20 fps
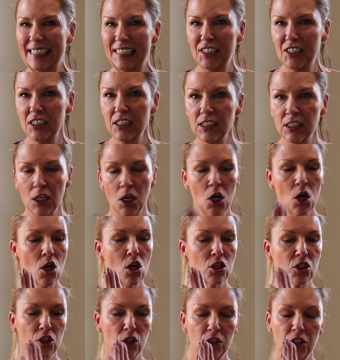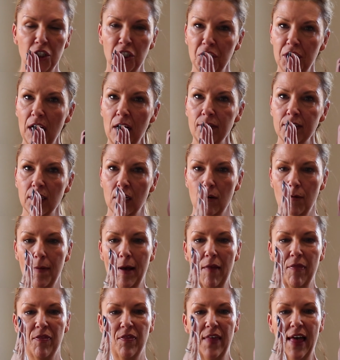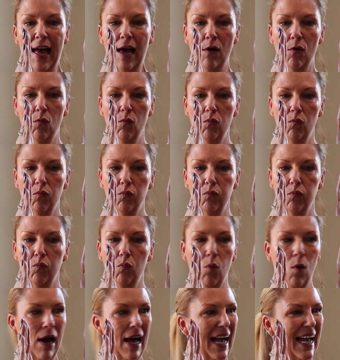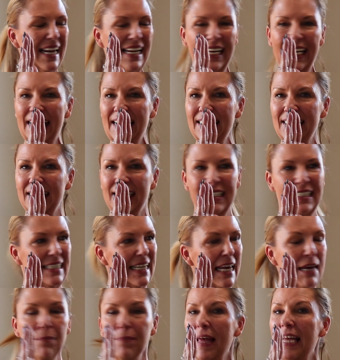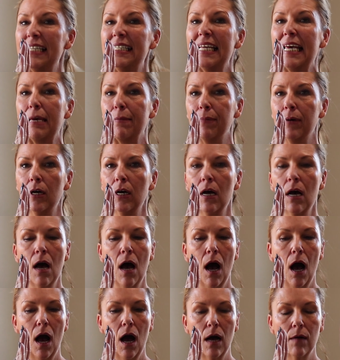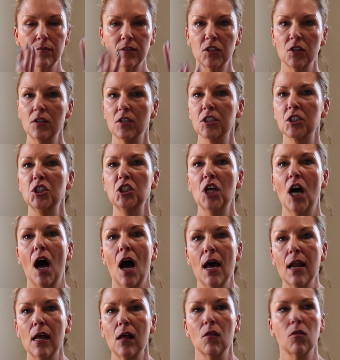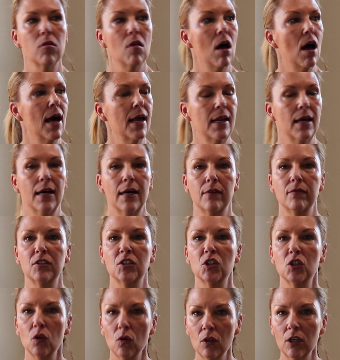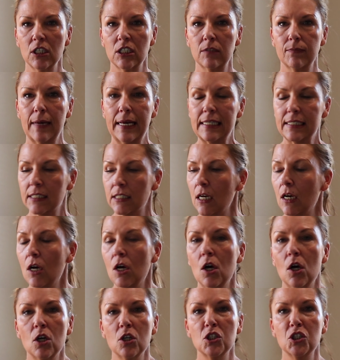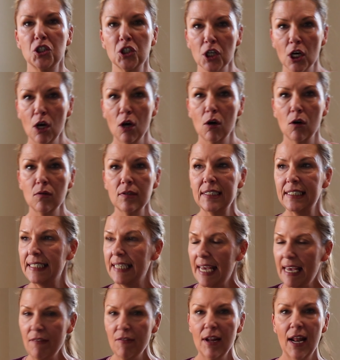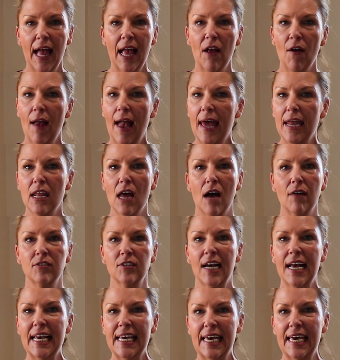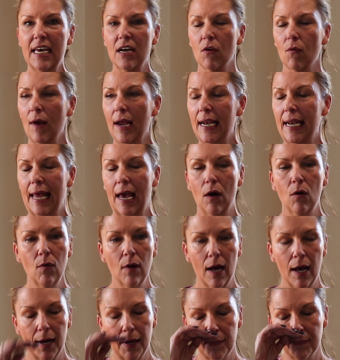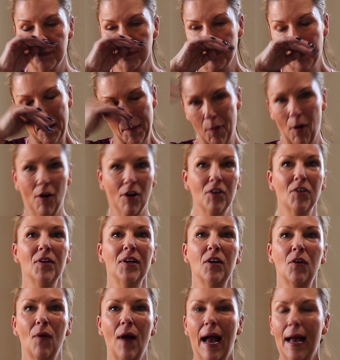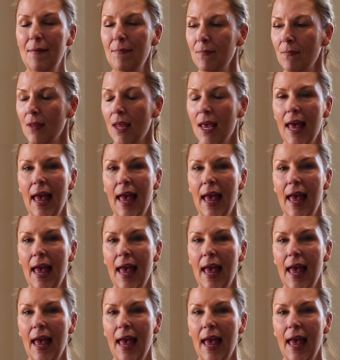dishes. So the shelves are about that wide, I guess, deep. So there's not a lot of storage space. So Steve and I are heading off to Ikea right now, my partner in crime.